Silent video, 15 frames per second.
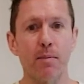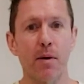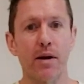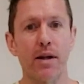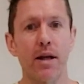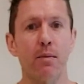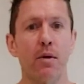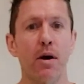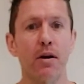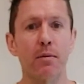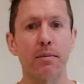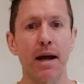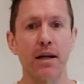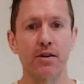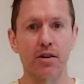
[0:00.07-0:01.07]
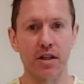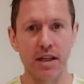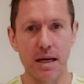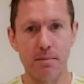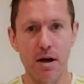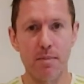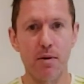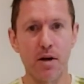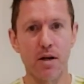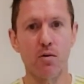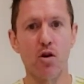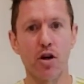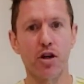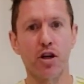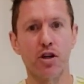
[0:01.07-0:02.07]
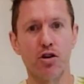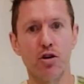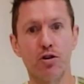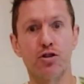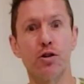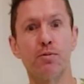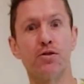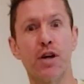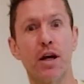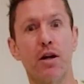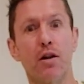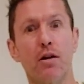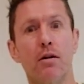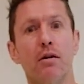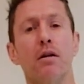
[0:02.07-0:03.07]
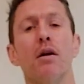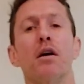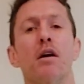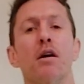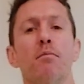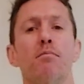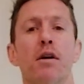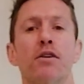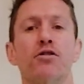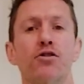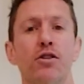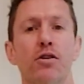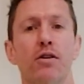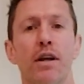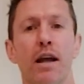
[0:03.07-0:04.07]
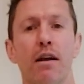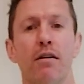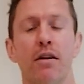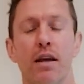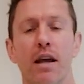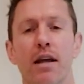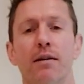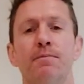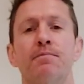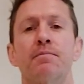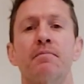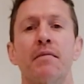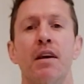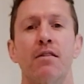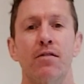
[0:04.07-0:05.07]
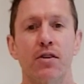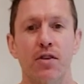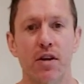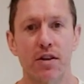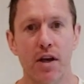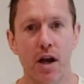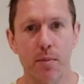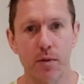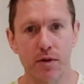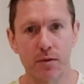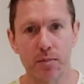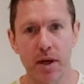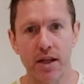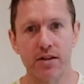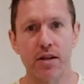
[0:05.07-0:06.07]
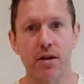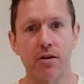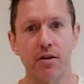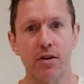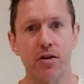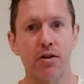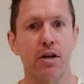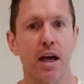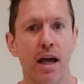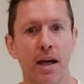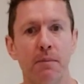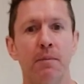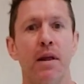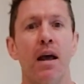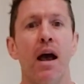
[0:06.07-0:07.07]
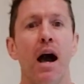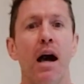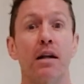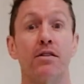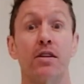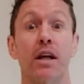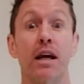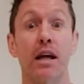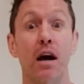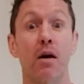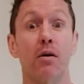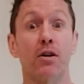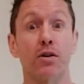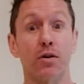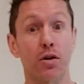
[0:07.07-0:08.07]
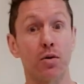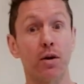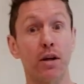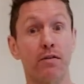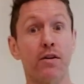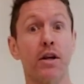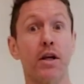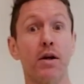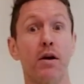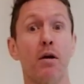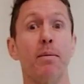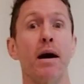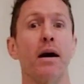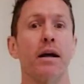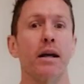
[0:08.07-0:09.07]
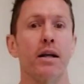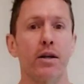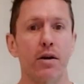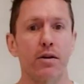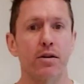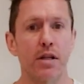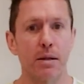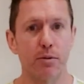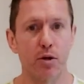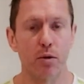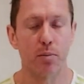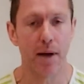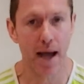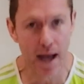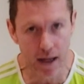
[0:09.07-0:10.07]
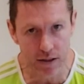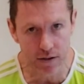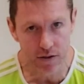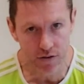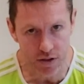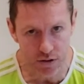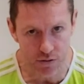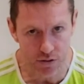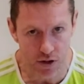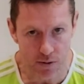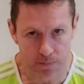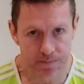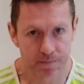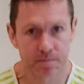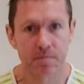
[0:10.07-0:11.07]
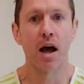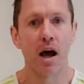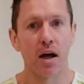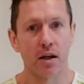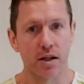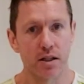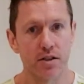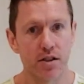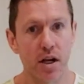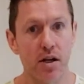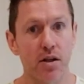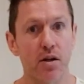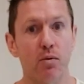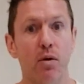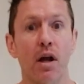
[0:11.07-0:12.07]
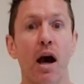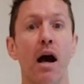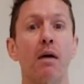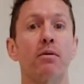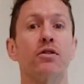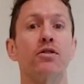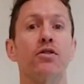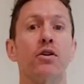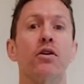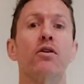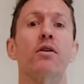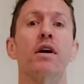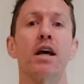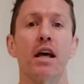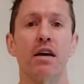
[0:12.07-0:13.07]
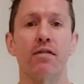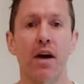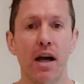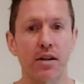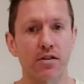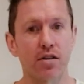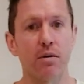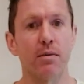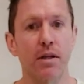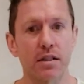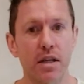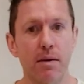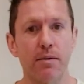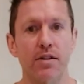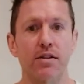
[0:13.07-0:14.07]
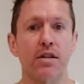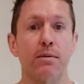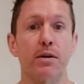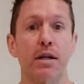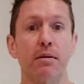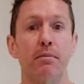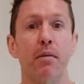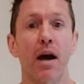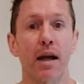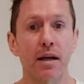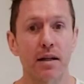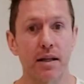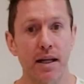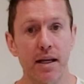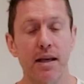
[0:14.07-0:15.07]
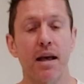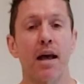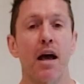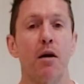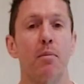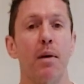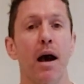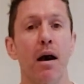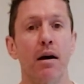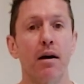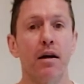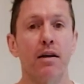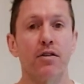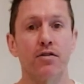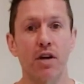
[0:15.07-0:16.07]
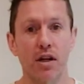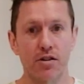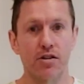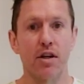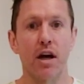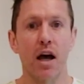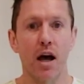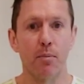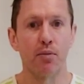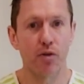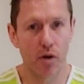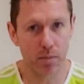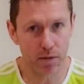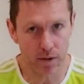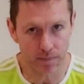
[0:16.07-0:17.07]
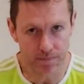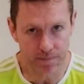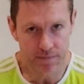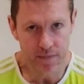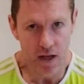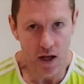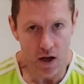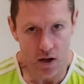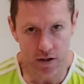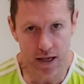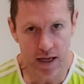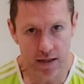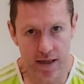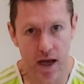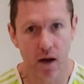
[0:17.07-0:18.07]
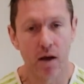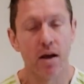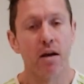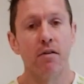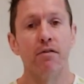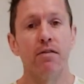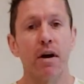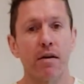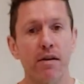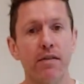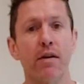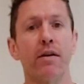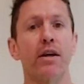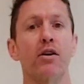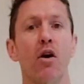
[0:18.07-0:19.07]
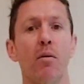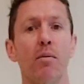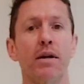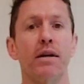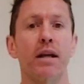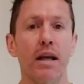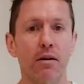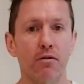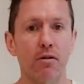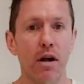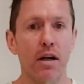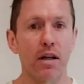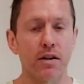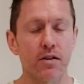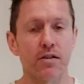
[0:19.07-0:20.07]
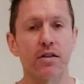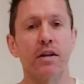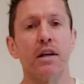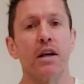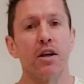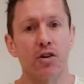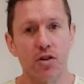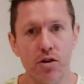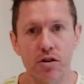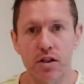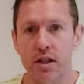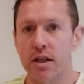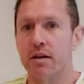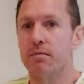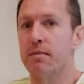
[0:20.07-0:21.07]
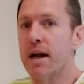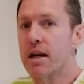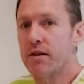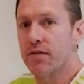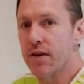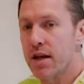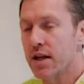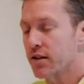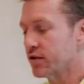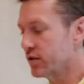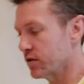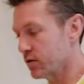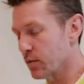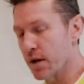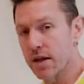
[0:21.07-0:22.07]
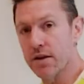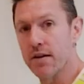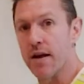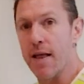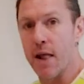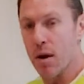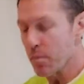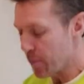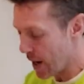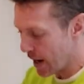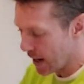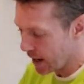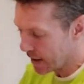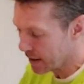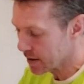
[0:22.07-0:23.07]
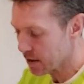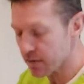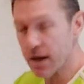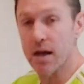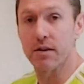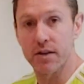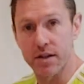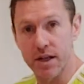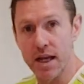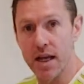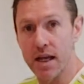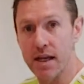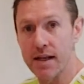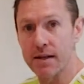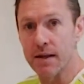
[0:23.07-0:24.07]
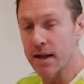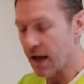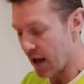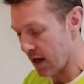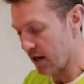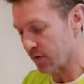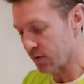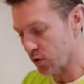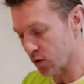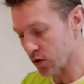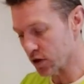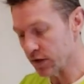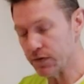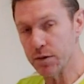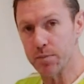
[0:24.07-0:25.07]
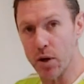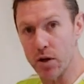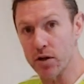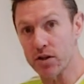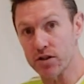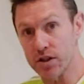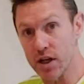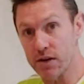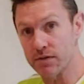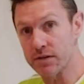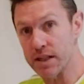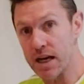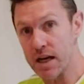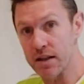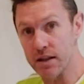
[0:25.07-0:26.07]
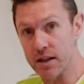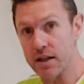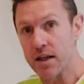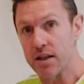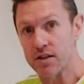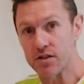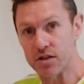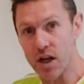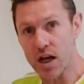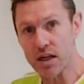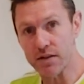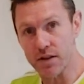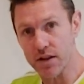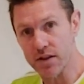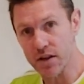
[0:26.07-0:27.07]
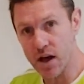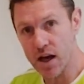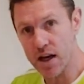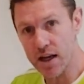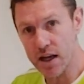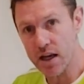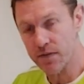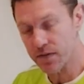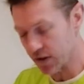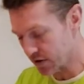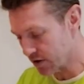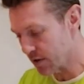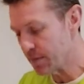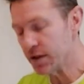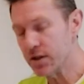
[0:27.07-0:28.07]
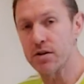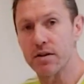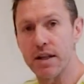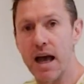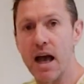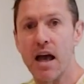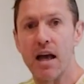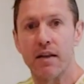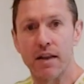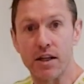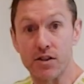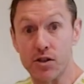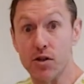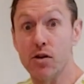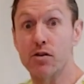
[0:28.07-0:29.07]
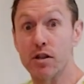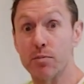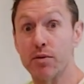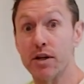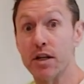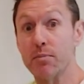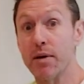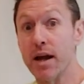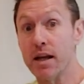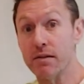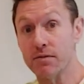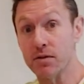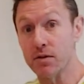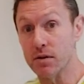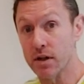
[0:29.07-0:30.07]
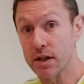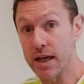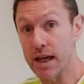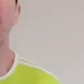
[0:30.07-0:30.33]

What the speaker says: everybody, and welcome back to the Get My Body Working YouTube channel. Mark Stewart here again, physiotherapist based here in the UK, and today I want to do a quick video about iliotibial band syndrome. I'm going to tell you what I would do if I had someone coming to see me in my clinic about such a problem. Okay, now, very common in runners, usually manifests with pain around the knee. And of course, if you poke yourself down the side of the thigh here, if you see me doing that, that's usually pretty painful.